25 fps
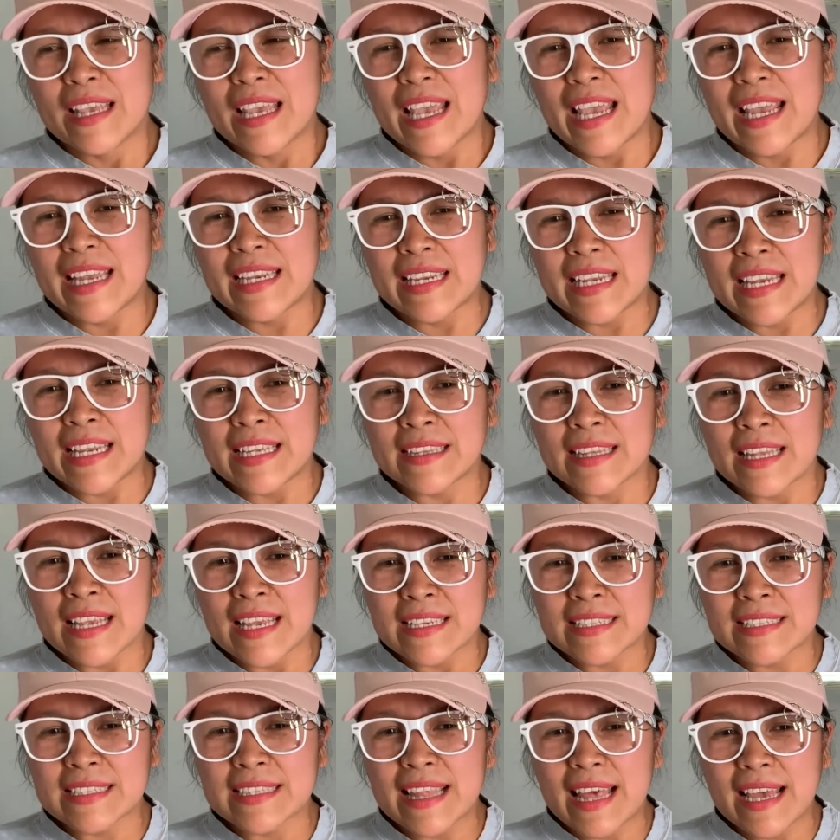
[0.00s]
and it
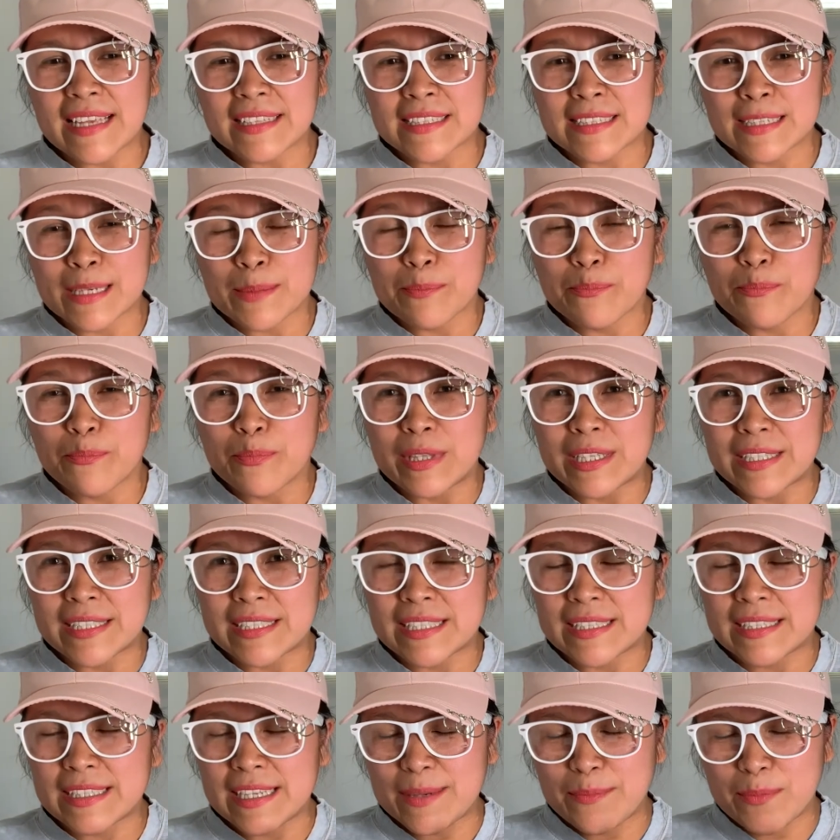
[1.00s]
is that
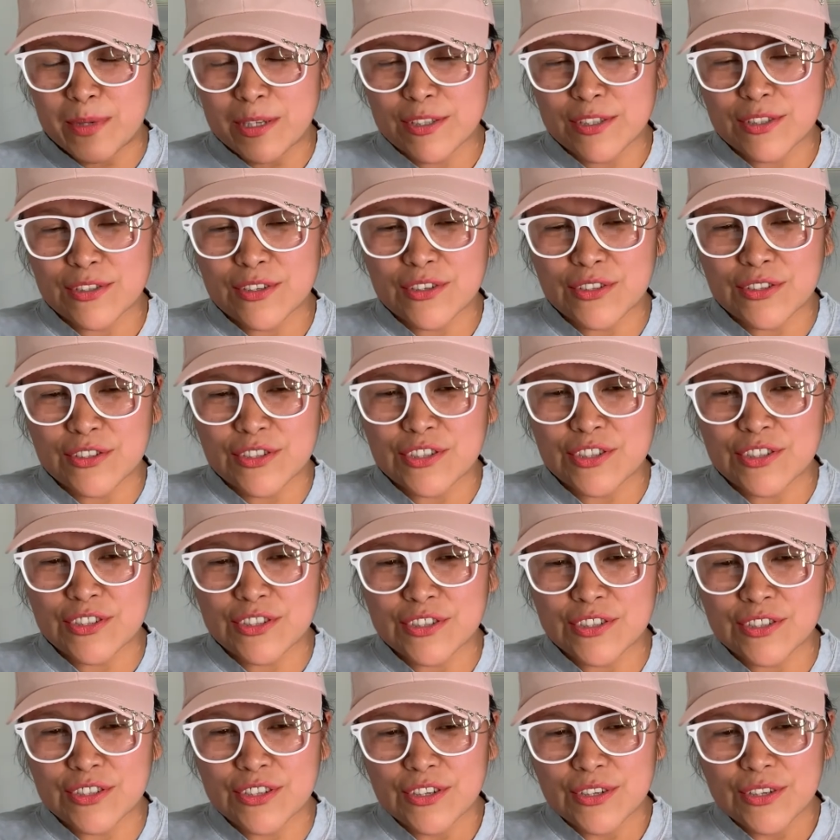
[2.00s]
simplicity because you're
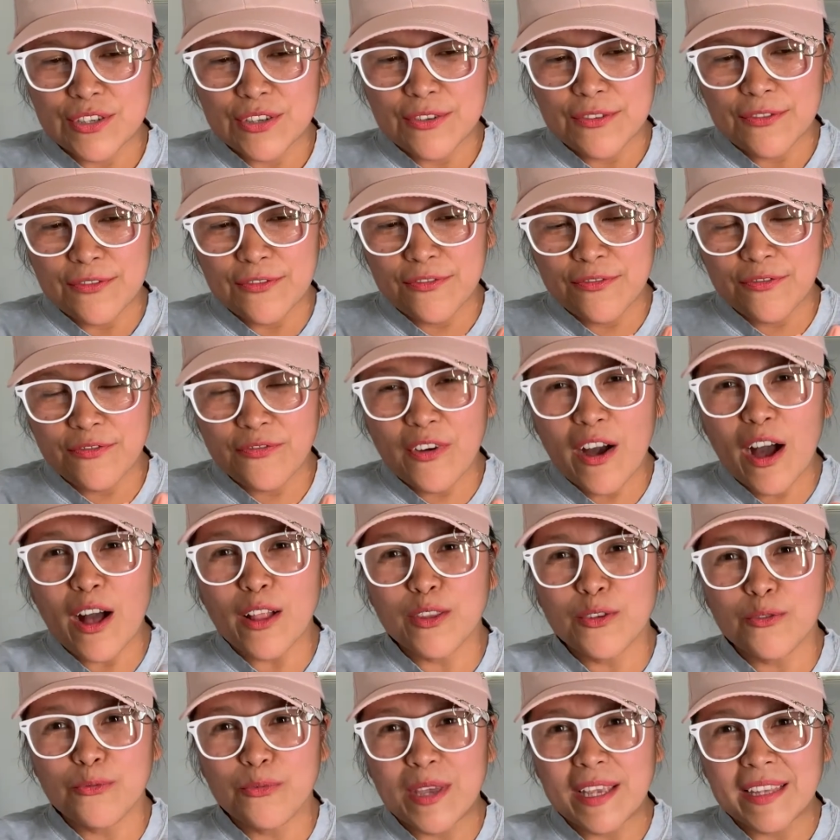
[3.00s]
just
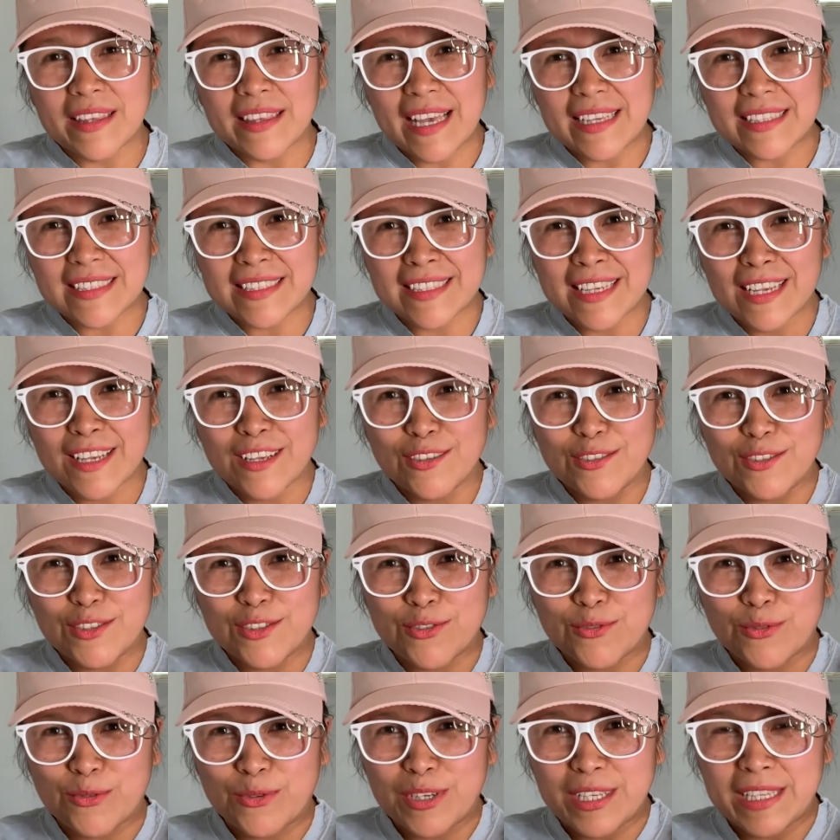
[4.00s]
following that single
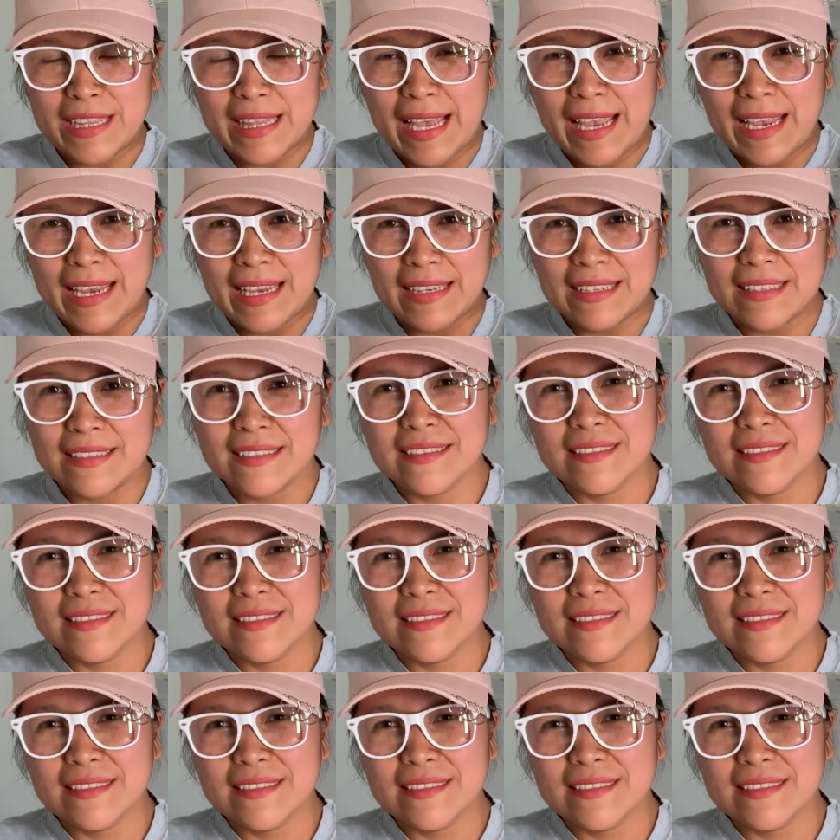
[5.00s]
storyline